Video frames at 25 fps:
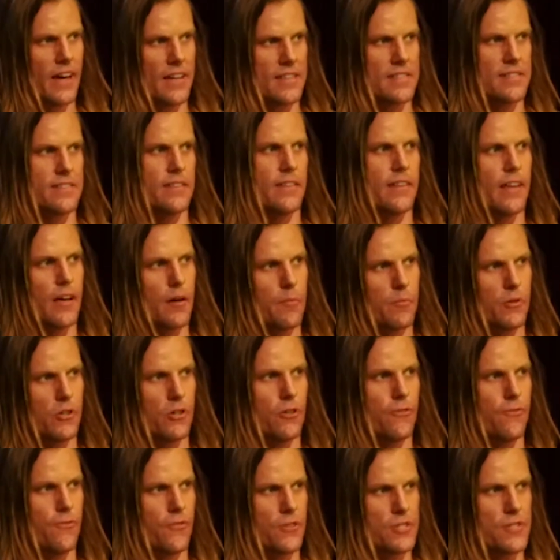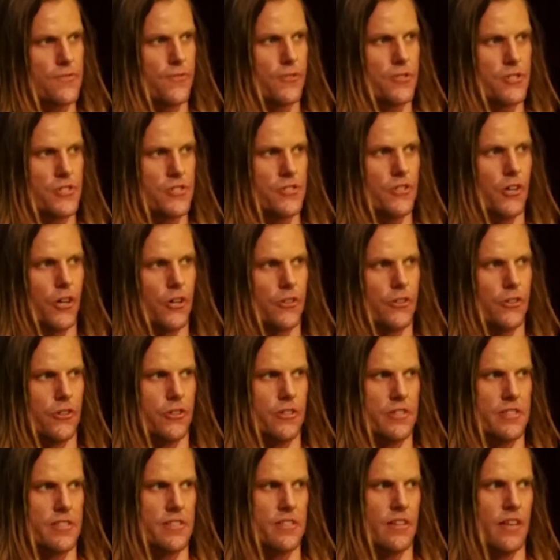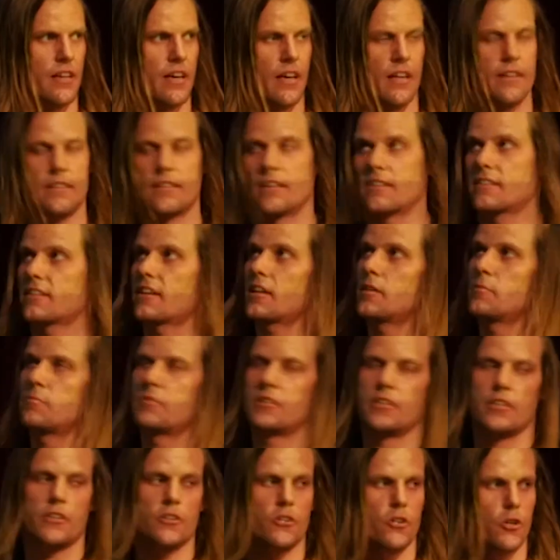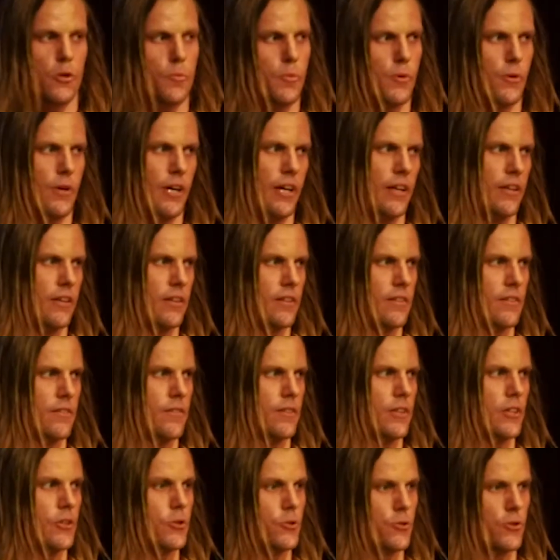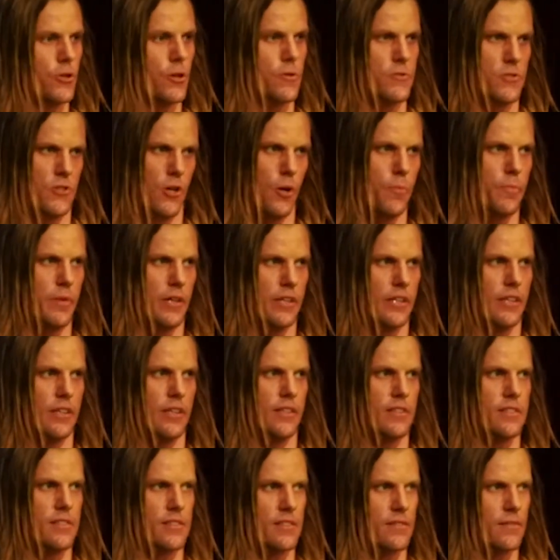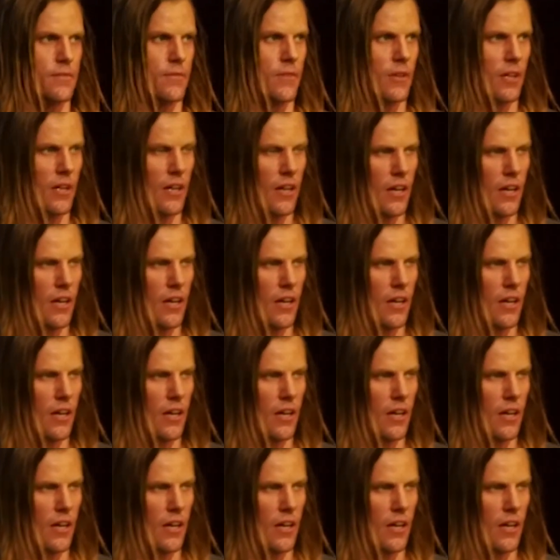and thus the number of phosphorus donors that can be incorporated into those openings.